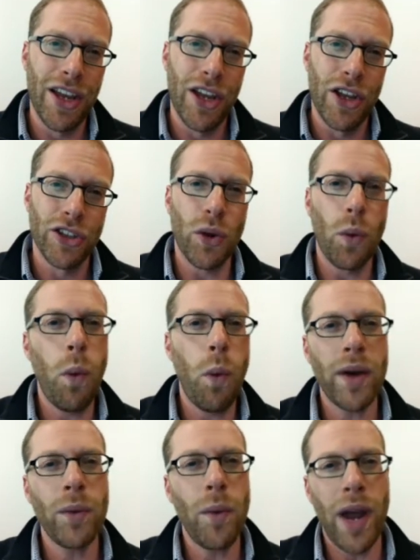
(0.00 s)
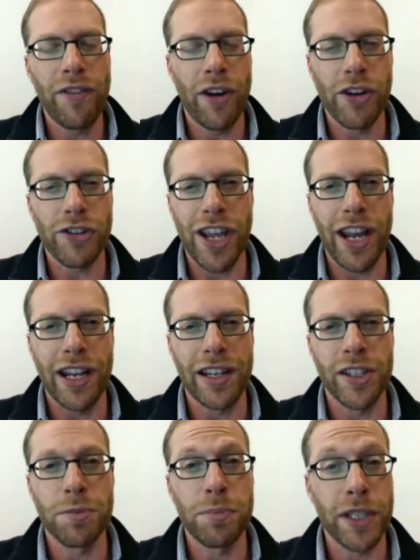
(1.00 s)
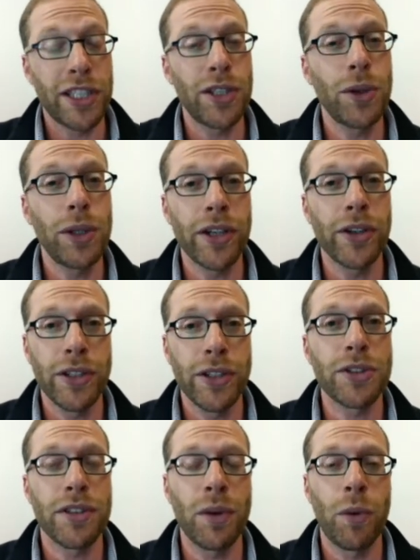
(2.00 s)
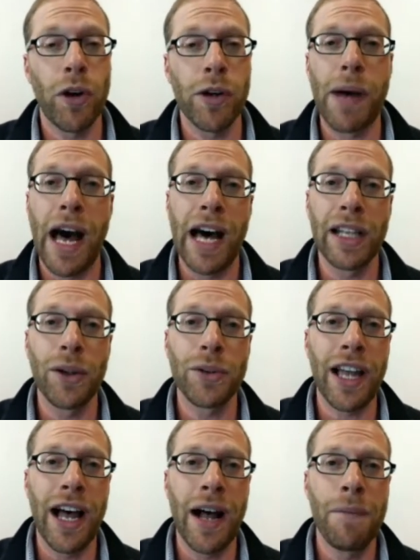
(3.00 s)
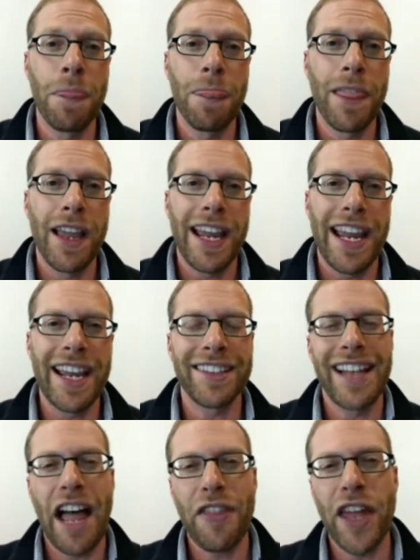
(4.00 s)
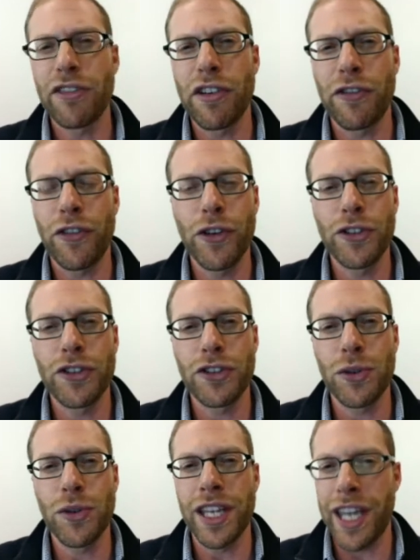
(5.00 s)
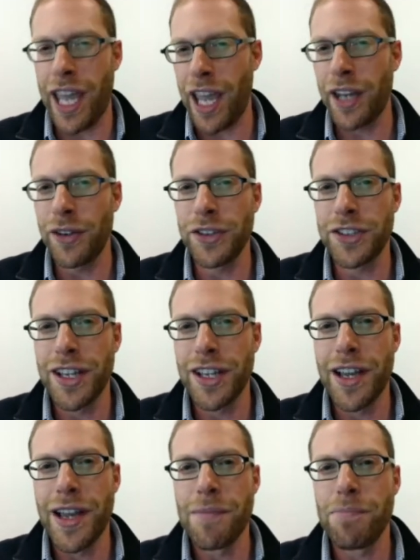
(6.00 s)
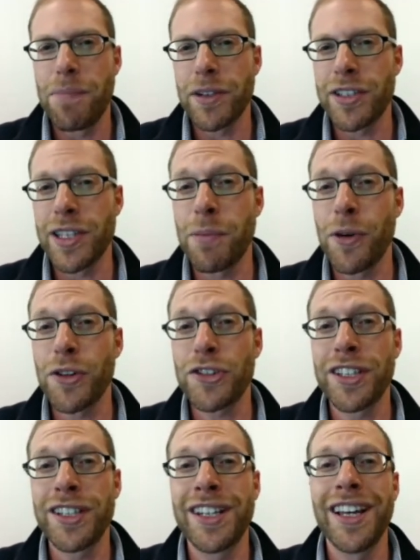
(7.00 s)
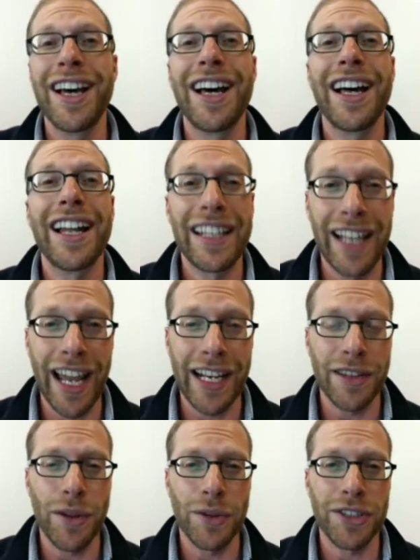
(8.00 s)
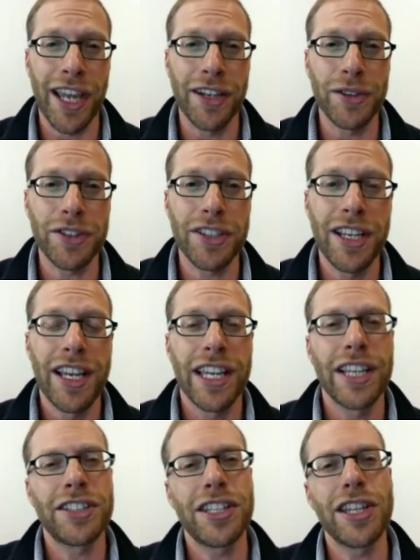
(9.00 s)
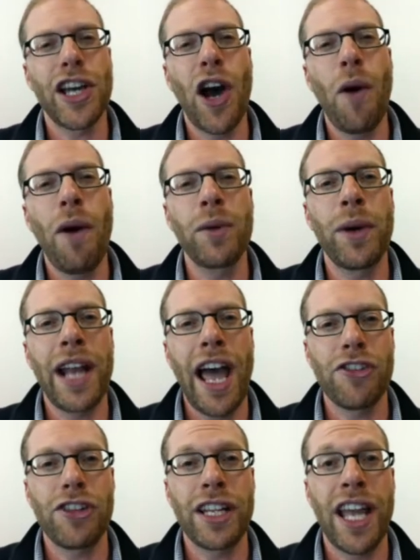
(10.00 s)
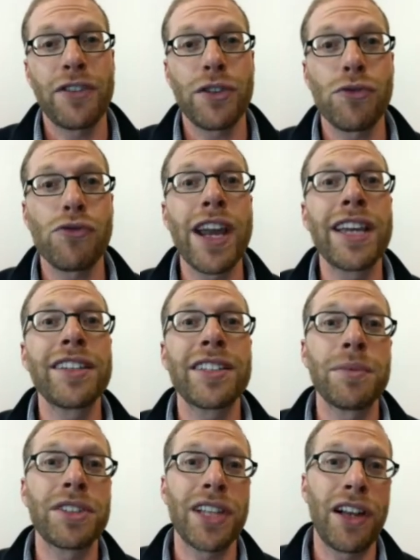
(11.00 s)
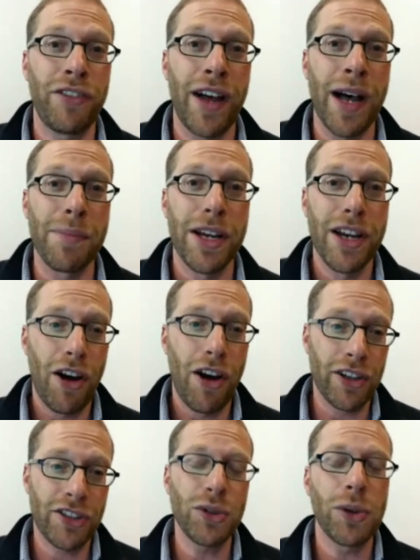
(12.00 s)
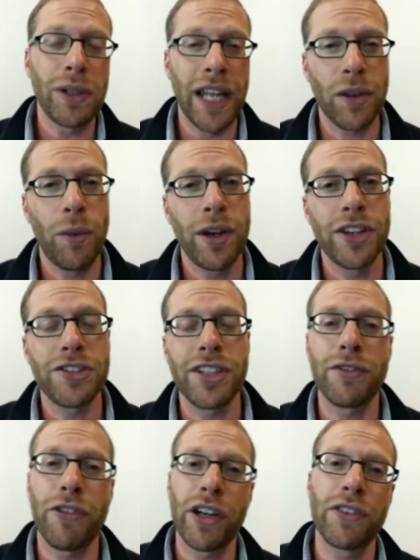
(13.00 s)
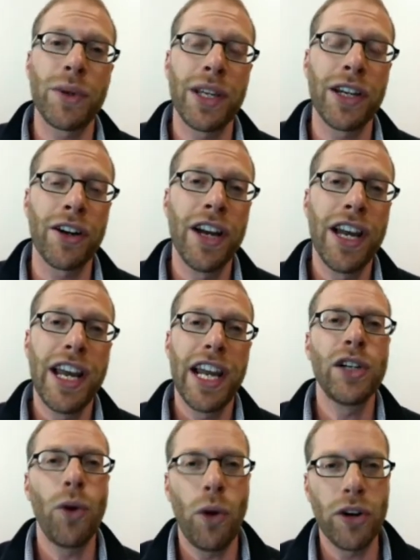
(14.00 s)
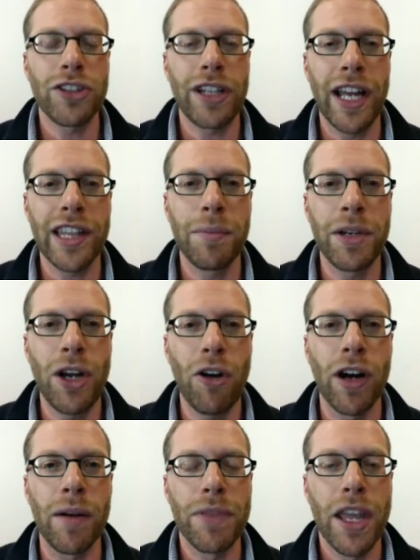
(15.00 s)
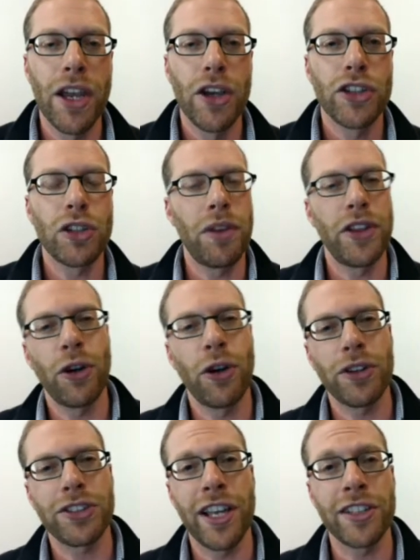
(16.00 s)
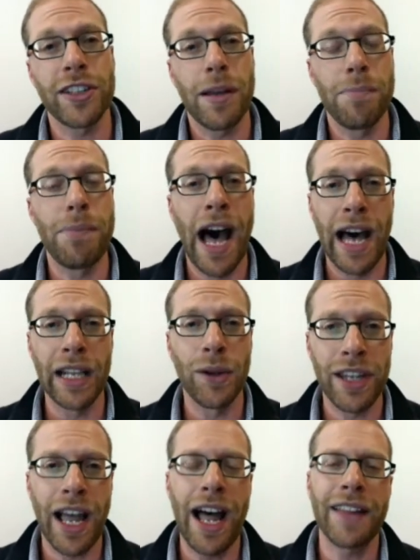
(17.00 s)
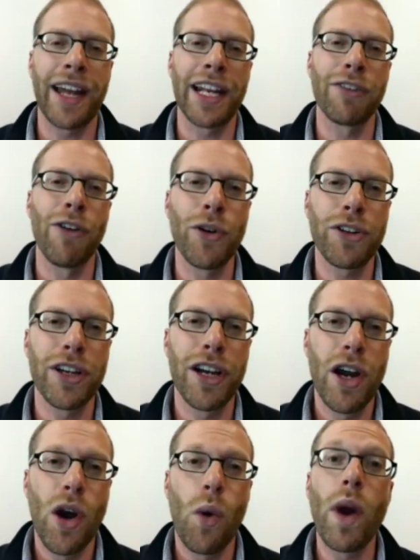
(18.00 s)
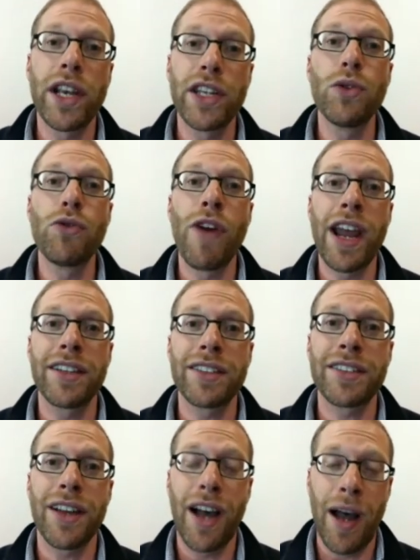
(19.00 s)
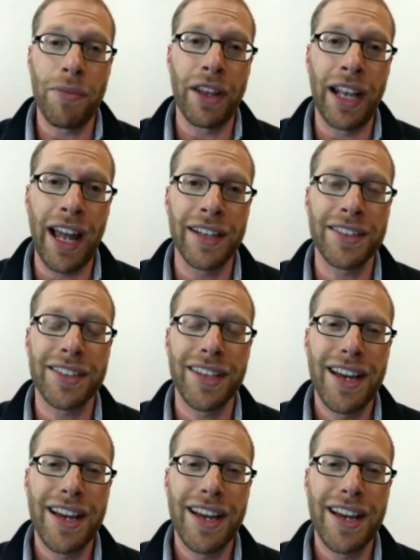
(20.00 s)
So one way of understanding this peculiar use of the word ba'alotcha is not that it refers to the candles, but to the person lighting those candles. You see, the Kohen would actually have to raise himself up on a stool, like the one you see in front of you here, in order to light the menorah. So when the Torah says, Ba'alotcha tanerot, when you raise up the lights,